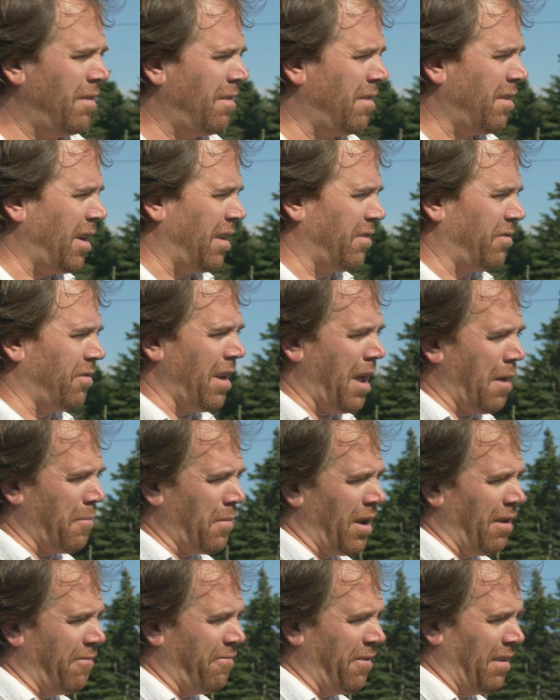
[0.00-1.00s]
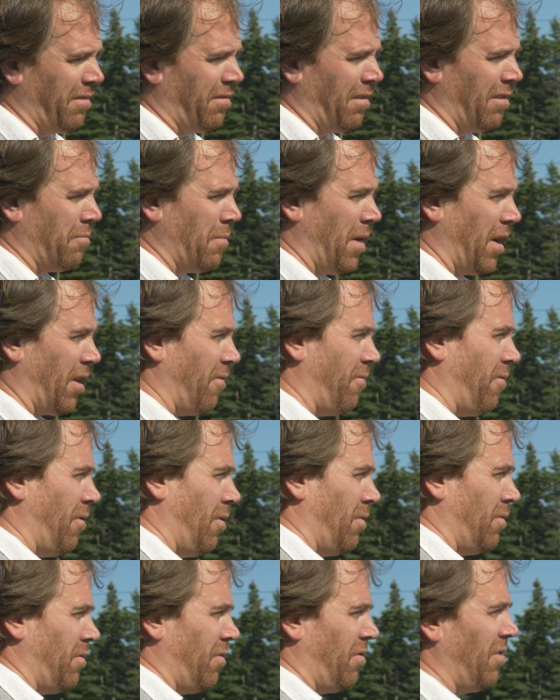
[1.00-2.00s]
Okay, so now I'm going to face these
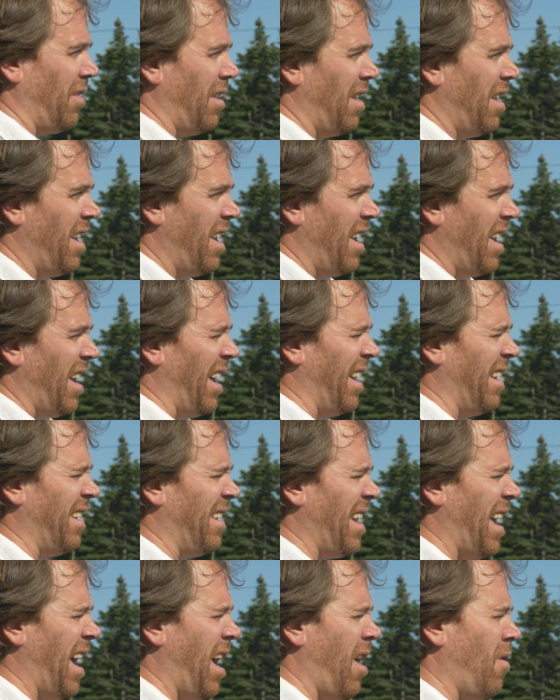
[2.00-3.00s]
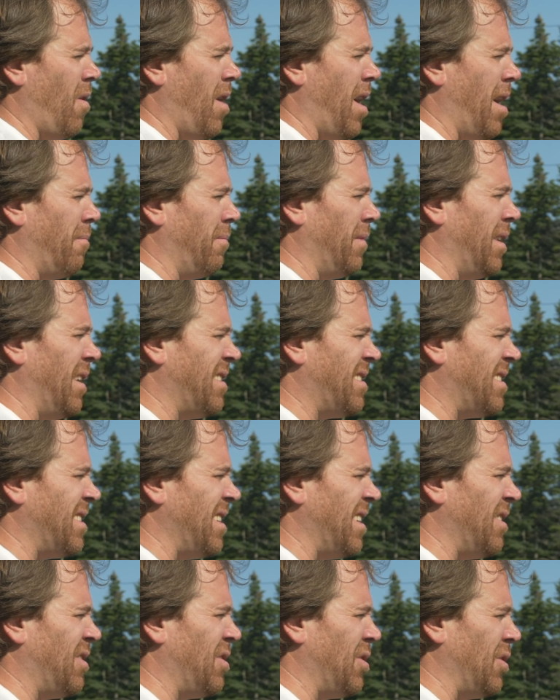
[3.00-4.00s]
microphones, and now I'm
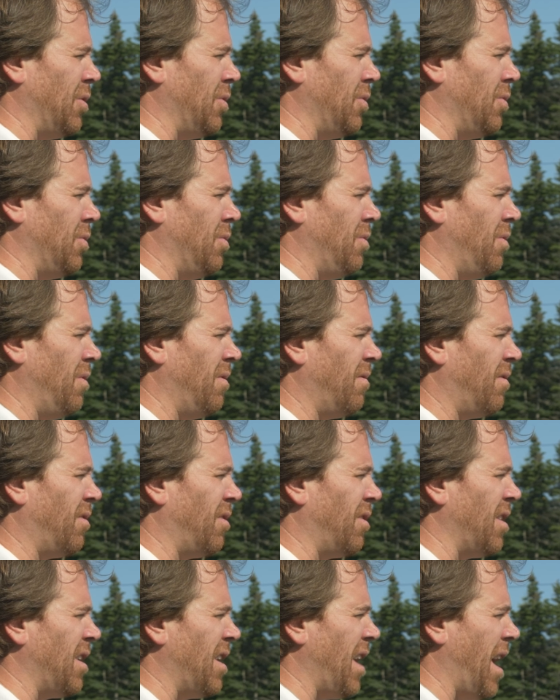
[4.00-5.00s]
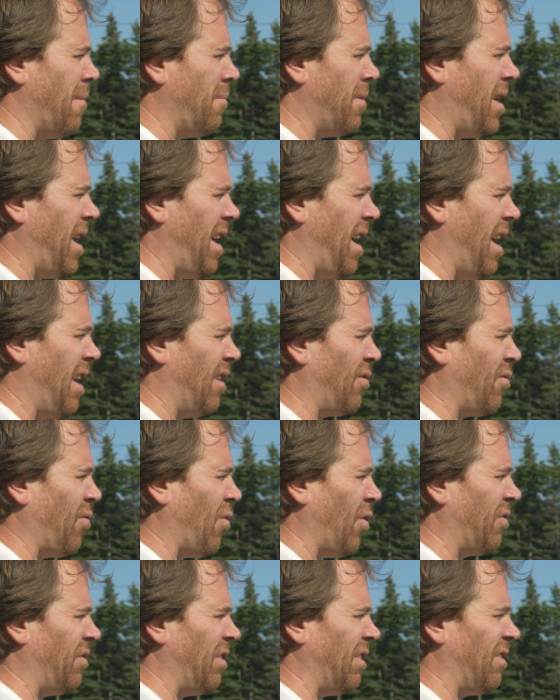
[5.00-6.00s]
listening to the
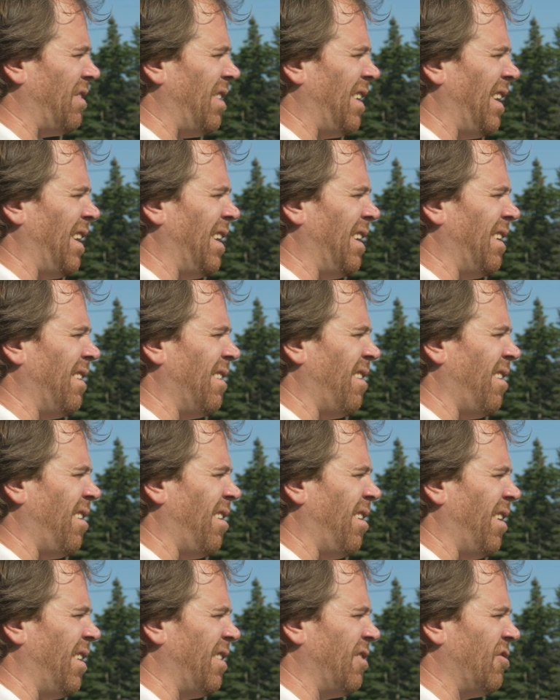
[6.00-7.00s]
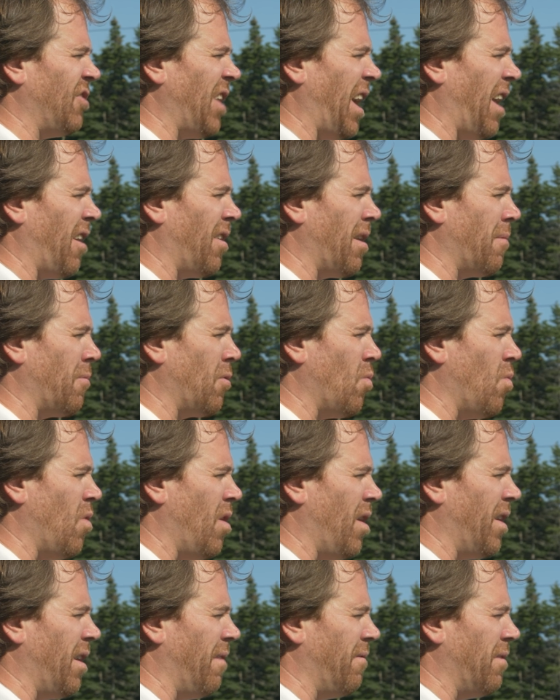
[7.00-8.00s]
MKH-416 on channel number
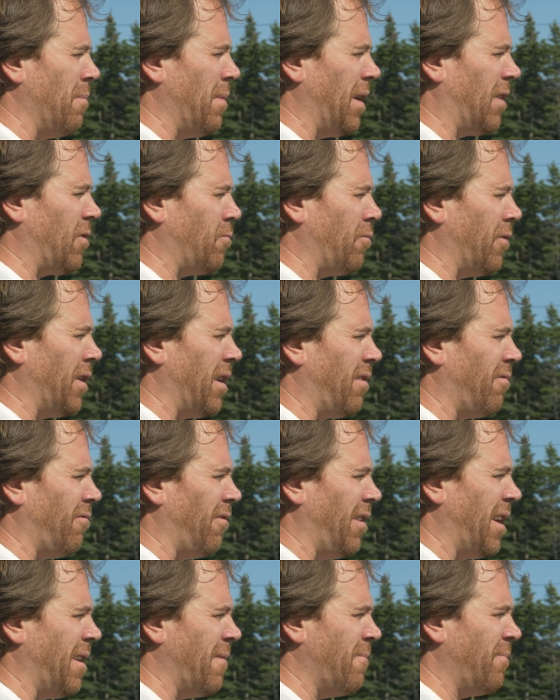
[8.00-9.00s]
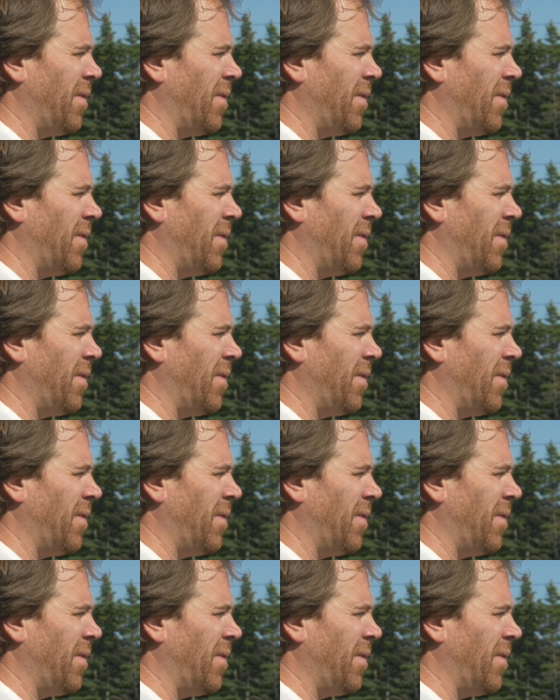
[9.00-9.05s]
1 of the MixPre 3.